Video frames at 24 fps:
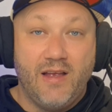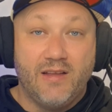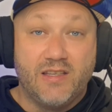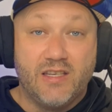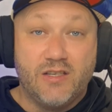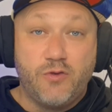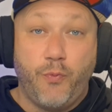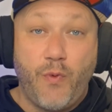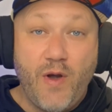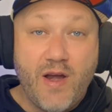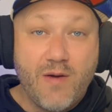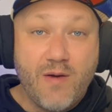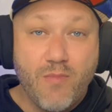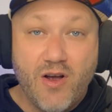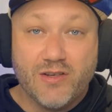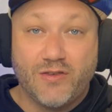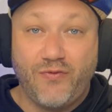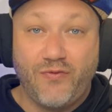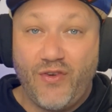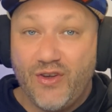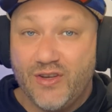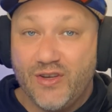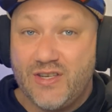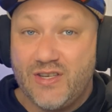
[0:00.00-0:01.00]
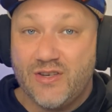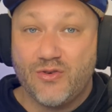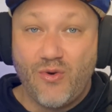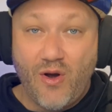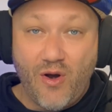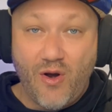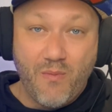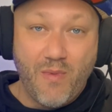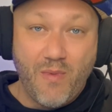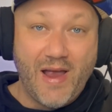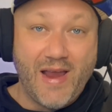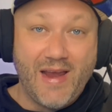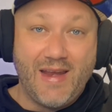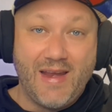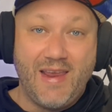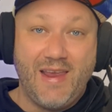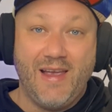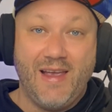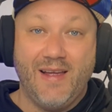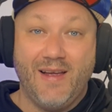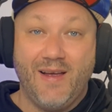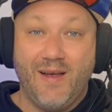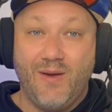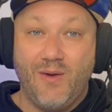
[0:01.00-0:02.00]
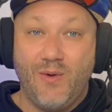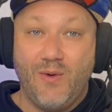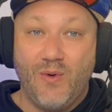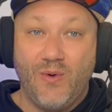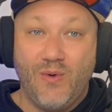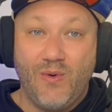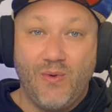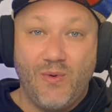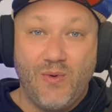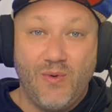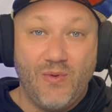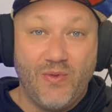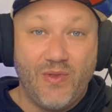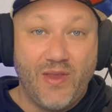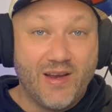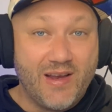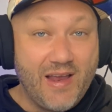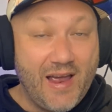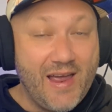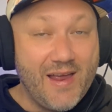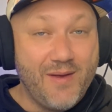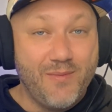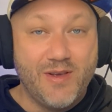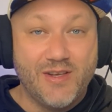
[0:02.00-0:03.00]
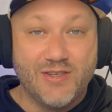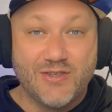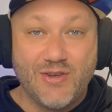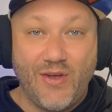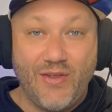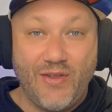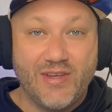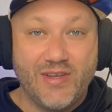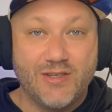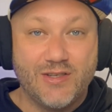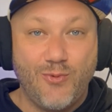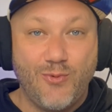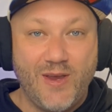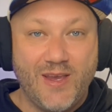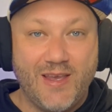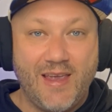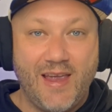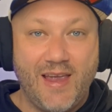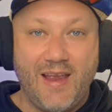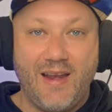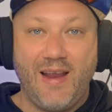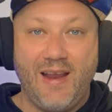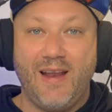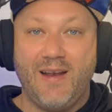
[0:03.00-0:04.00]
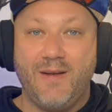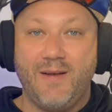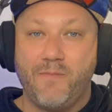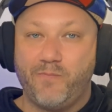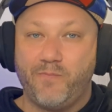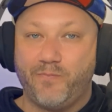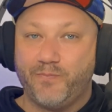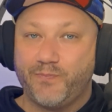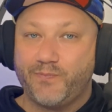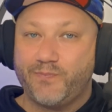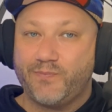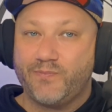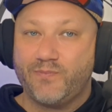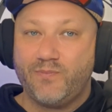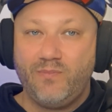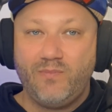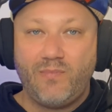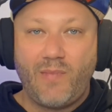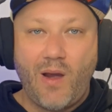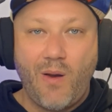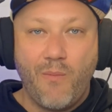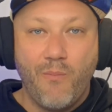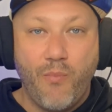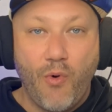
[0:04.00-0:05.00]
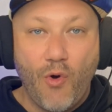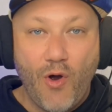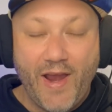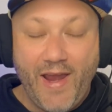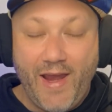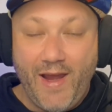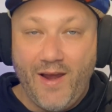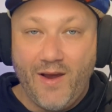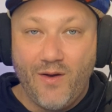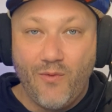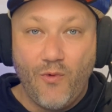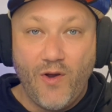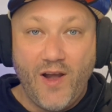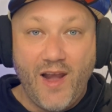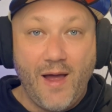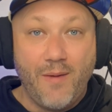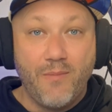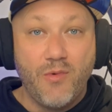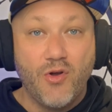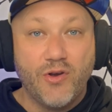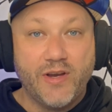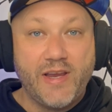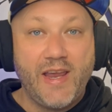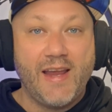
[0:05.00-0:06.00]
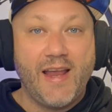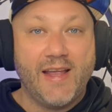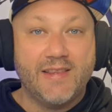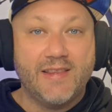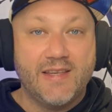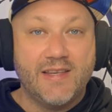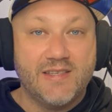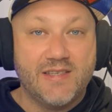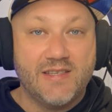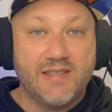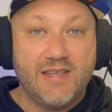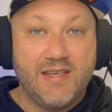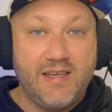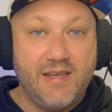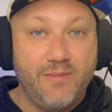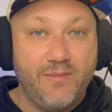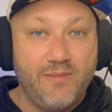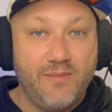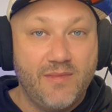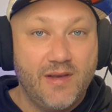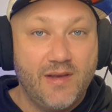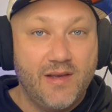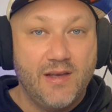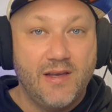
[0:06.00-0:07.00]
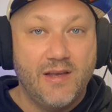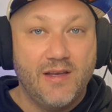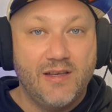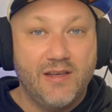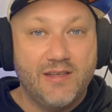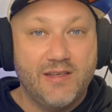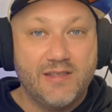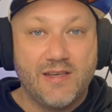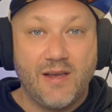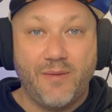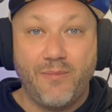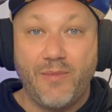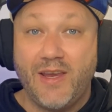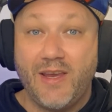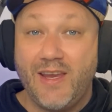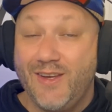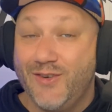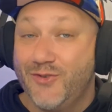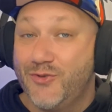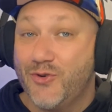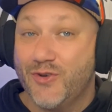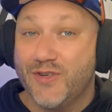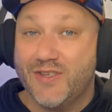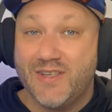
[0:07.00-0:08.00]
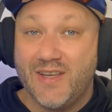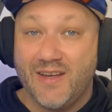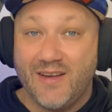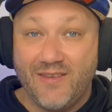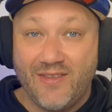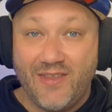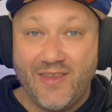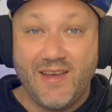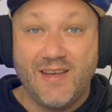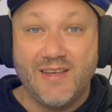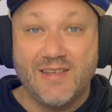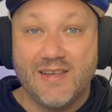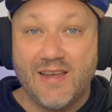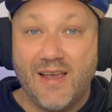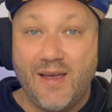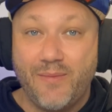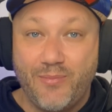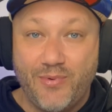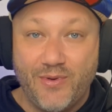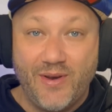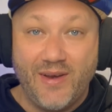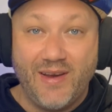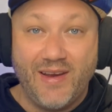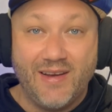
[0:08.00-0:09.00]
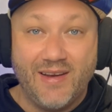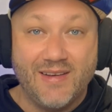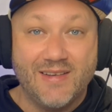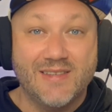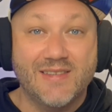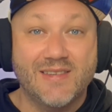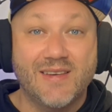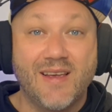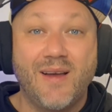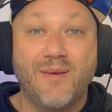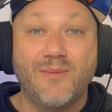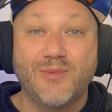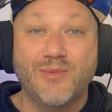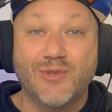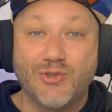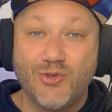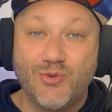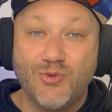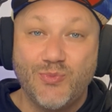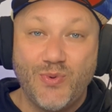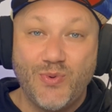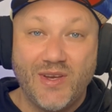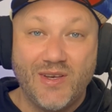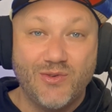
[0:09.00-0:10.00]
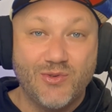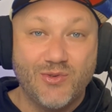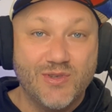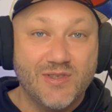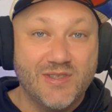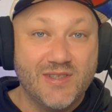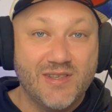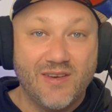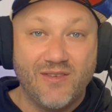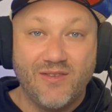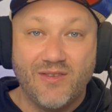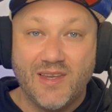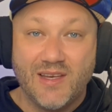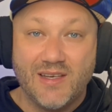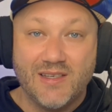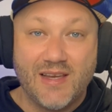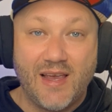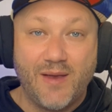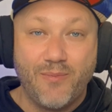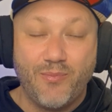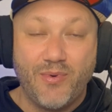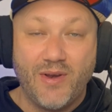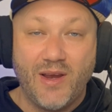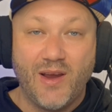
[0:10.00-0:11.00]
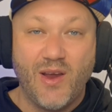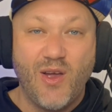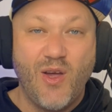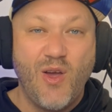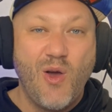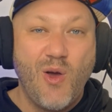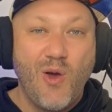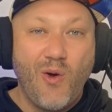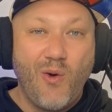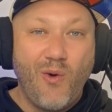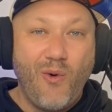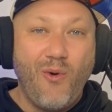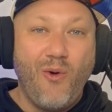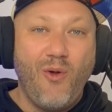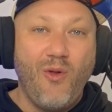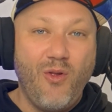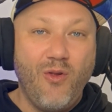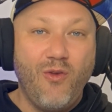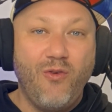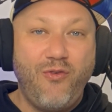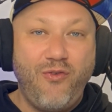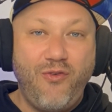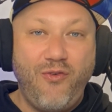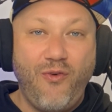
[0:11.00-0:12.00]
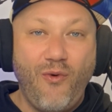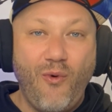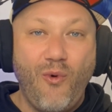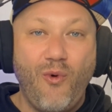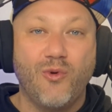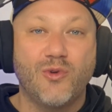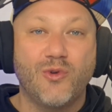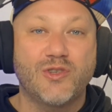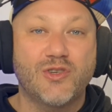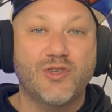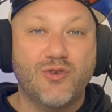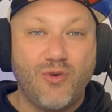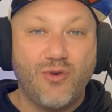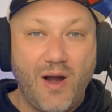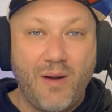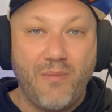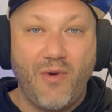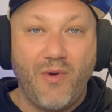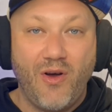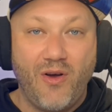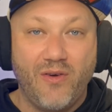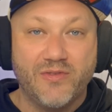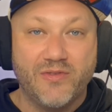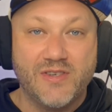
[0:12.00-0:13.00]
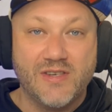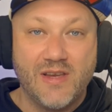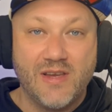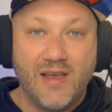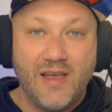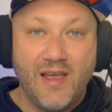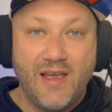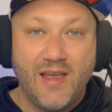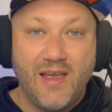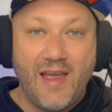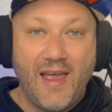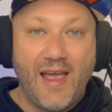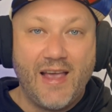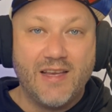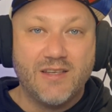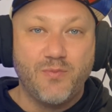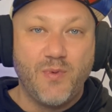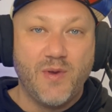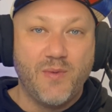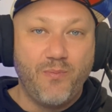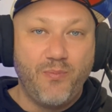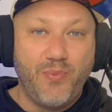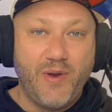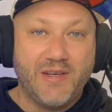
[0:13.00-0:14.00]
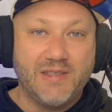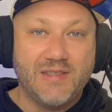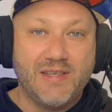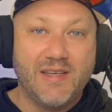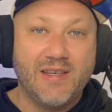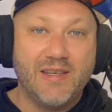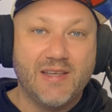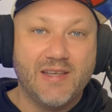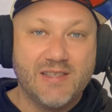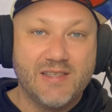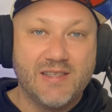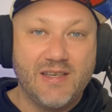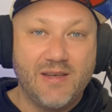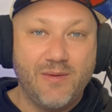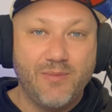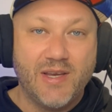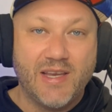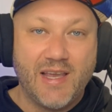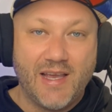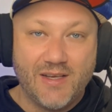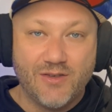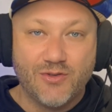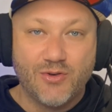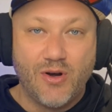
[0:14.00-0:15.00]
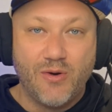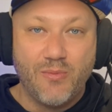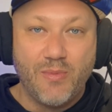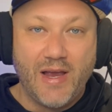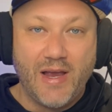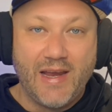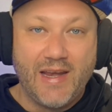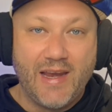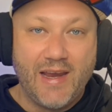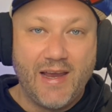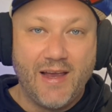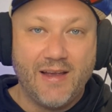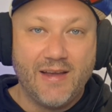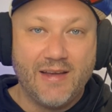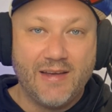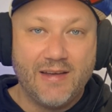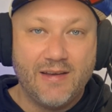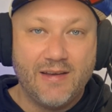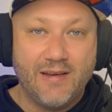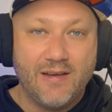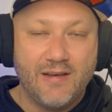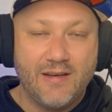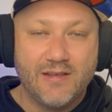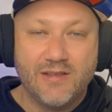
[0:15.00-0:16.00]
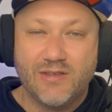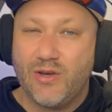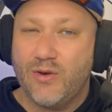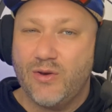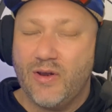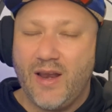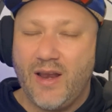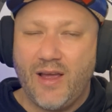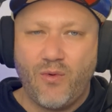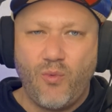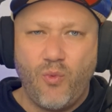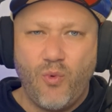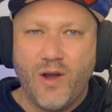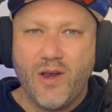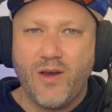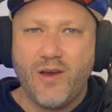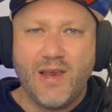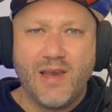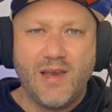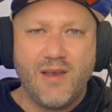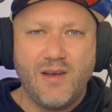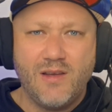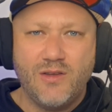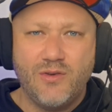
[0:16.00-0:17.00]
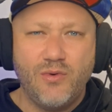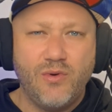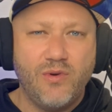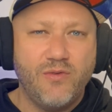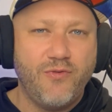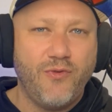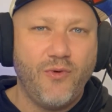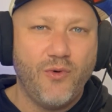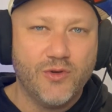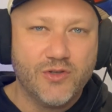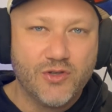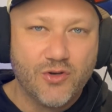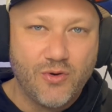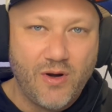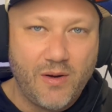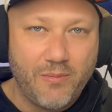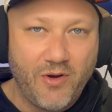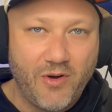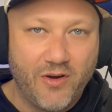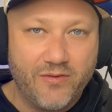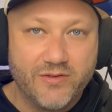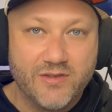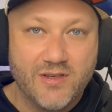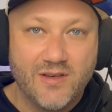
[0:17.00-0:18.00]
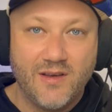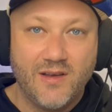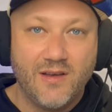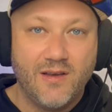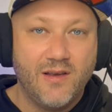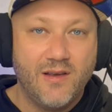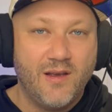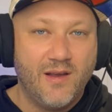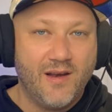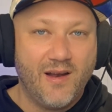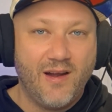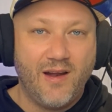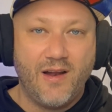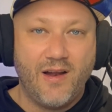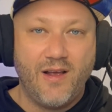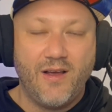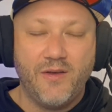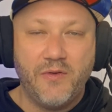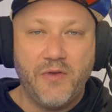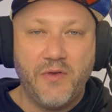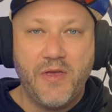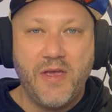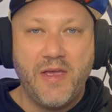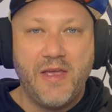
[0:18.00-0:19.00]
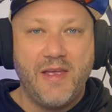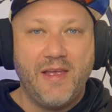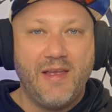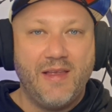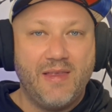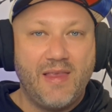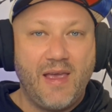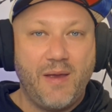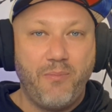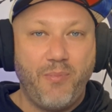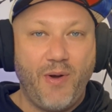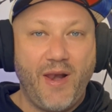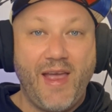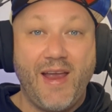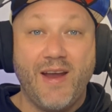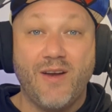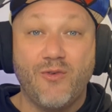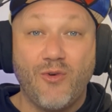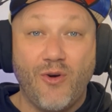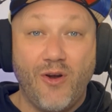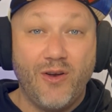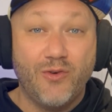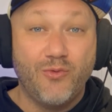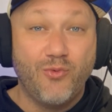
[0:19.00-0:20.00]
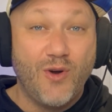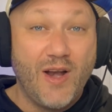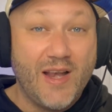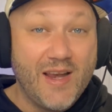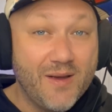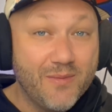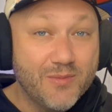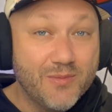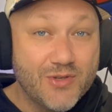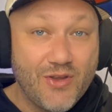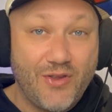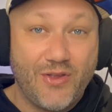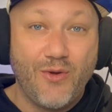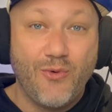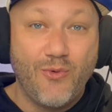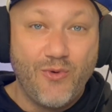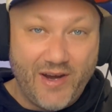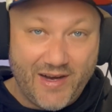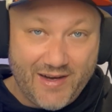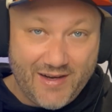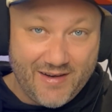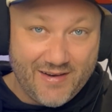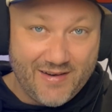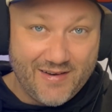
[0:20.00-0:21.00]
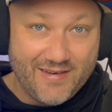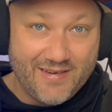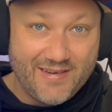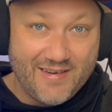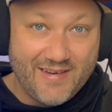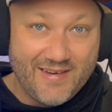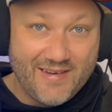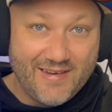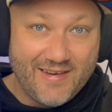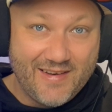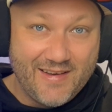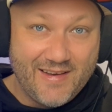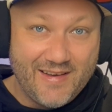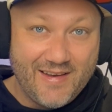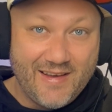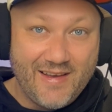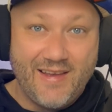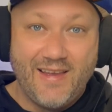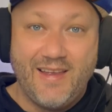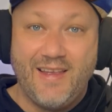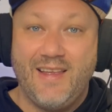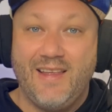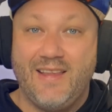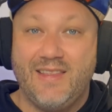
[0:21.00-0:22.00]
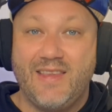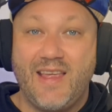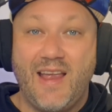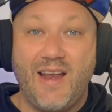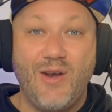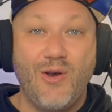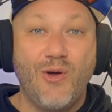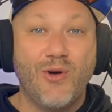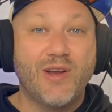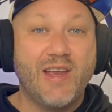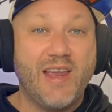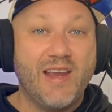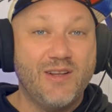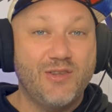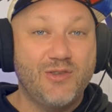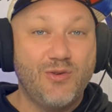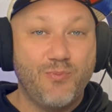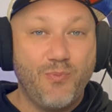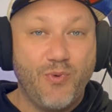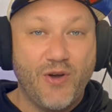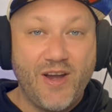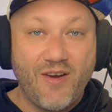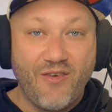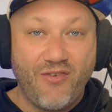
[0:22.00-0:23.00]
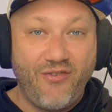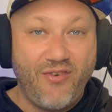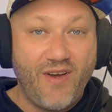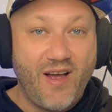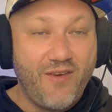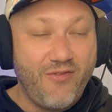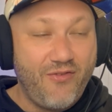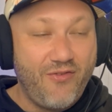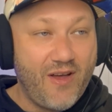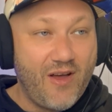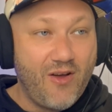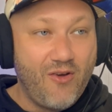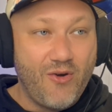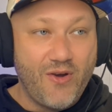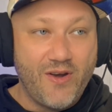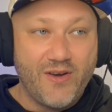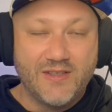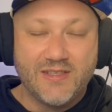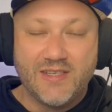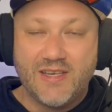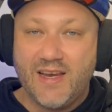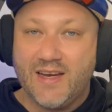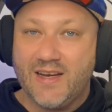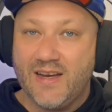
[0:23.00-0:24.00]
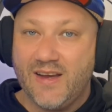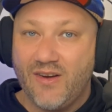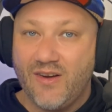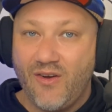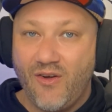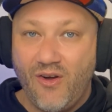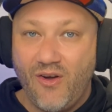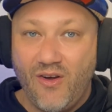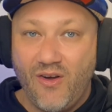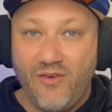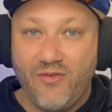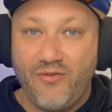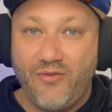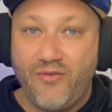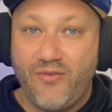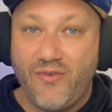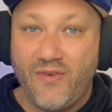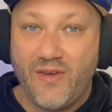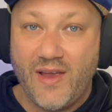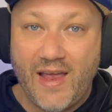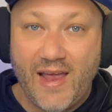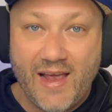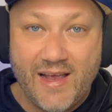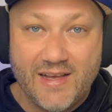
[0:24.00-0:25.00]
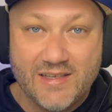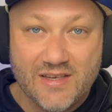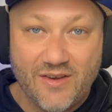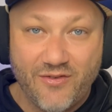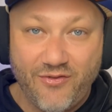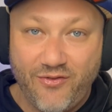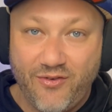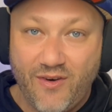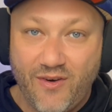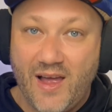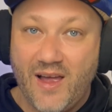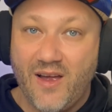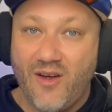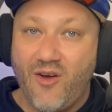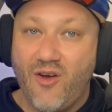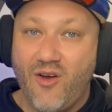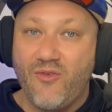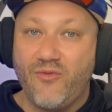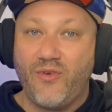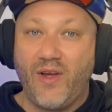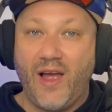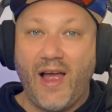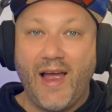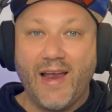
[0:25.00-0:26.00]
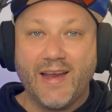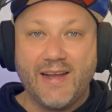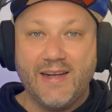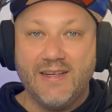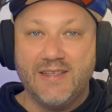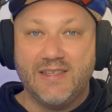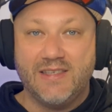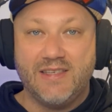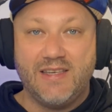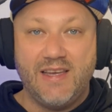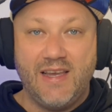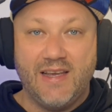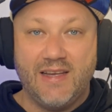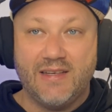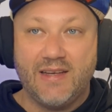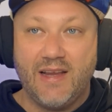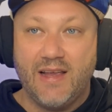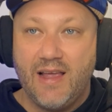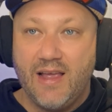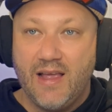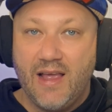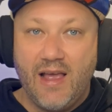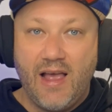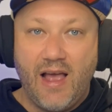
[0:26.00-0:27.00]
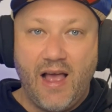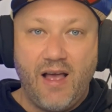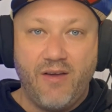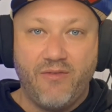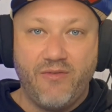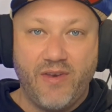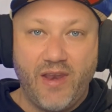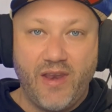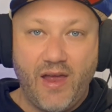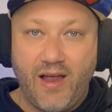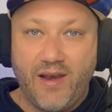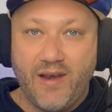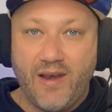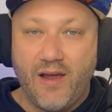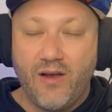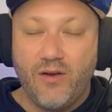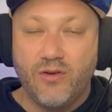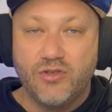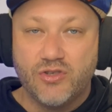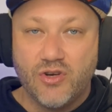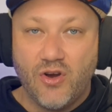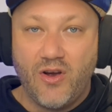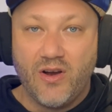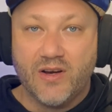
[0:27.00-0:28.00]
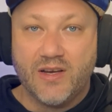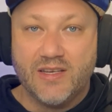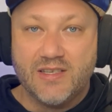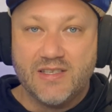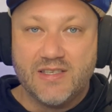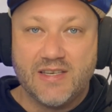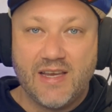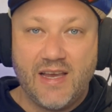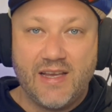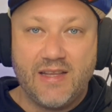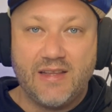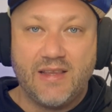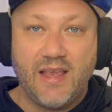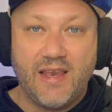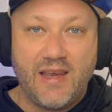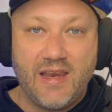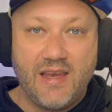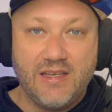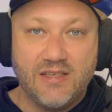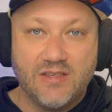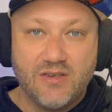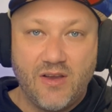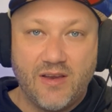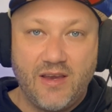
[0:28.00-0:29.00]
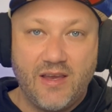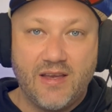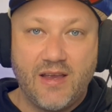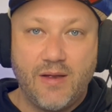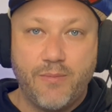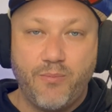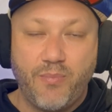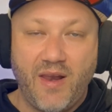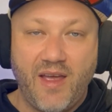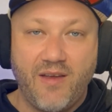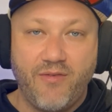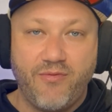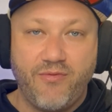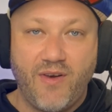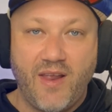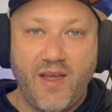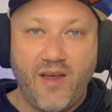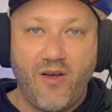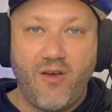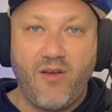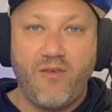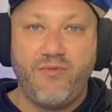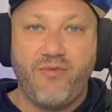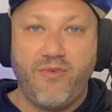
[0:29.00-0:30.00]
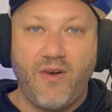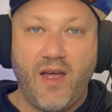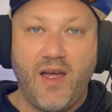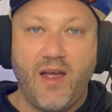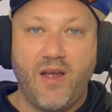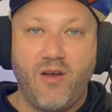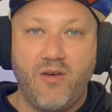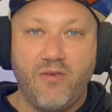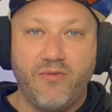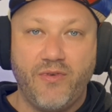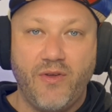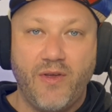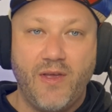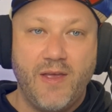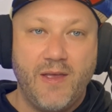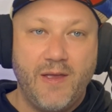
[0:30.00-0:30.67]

The Springboks versus Romania. The game is on this weekend, and boy, when I'm looking at this team, some interesting things happening. Some super interesting things happening. All 4 scrum-offs has been picked in this team against Romania. So you're like, what are they going to do with 4 scrum-offs? No. They're playing Grant Williams on the wing. They're looking to bring Faf on second half as a fly-off. I can see it. I know Jock has said that he can play fly-off.